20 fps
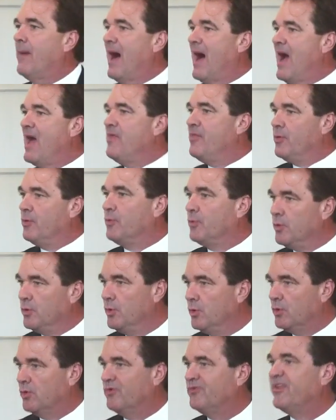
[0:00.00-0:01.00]
by the
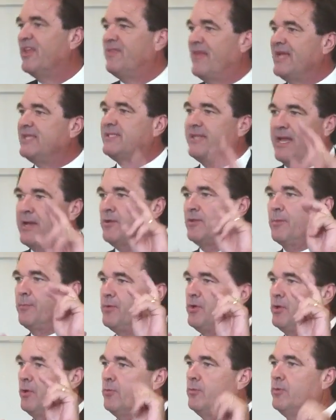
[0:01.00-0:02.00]
rules that they say are the
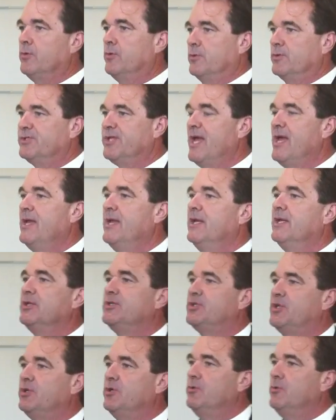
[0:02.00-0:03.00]
pure rules
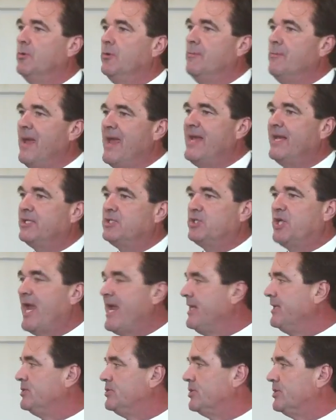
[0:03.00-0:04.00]
to make
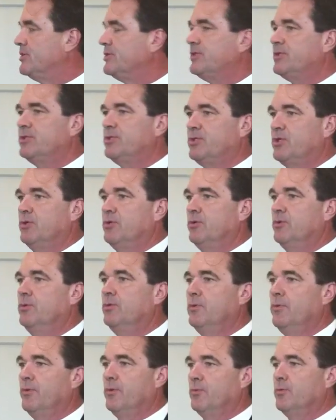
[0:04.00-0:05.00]
changes to
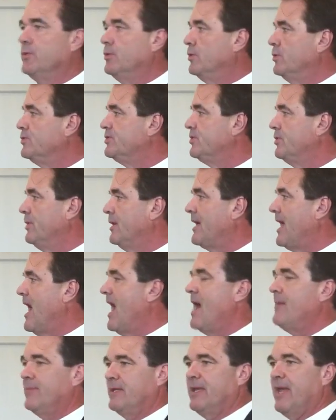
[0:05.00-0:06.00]
the rules to
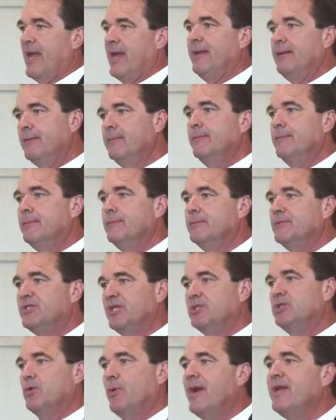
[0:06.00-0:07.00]
accommodate
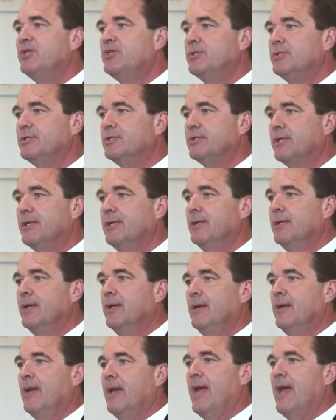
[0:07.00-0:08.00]
situations.
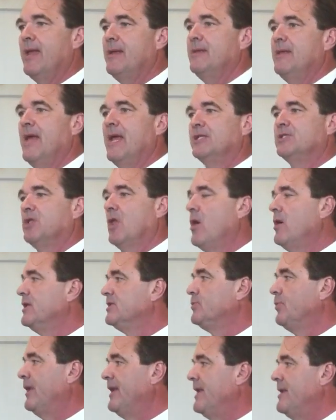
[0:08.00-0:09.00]
And as long
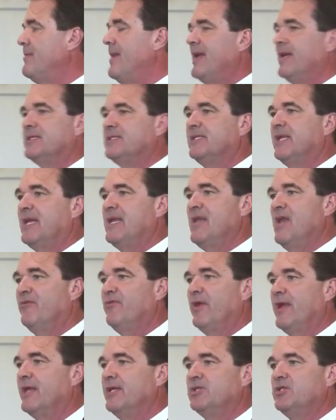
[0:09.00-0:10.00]
as we didn't make a
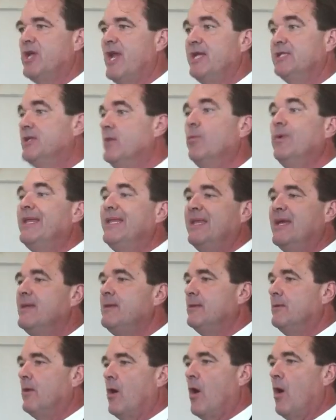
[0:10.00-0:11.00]
significant change, and we
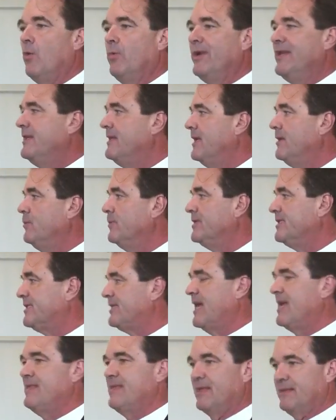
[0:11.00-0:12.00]
didn't, all we did was
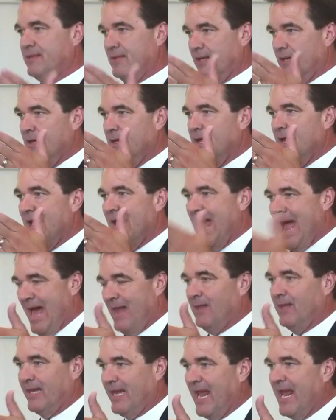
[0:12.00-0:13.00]
say that the
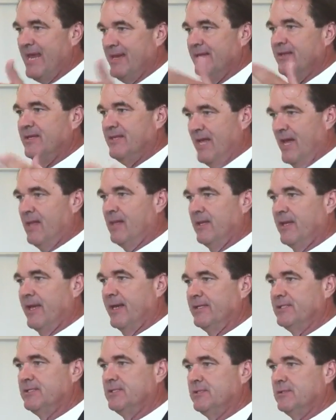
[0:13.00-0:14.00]
allocated
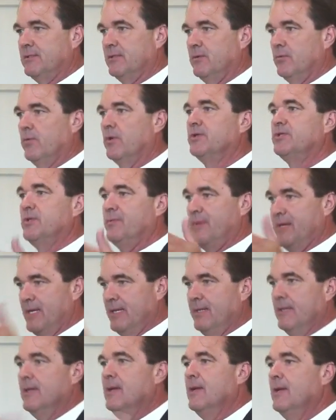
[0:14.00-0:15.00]
delegates were to be